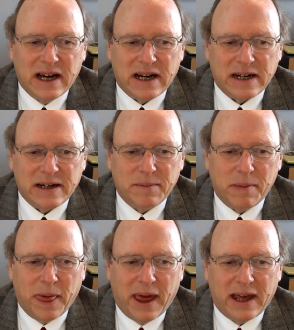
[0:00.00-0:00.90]
uh,
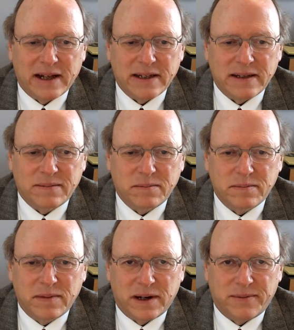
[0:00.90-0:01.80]
and
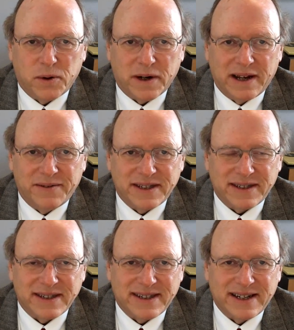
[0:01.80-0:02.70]
therefore gave us
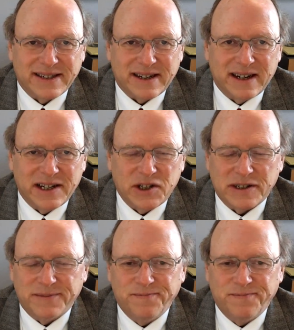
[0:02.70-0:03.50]
this designation.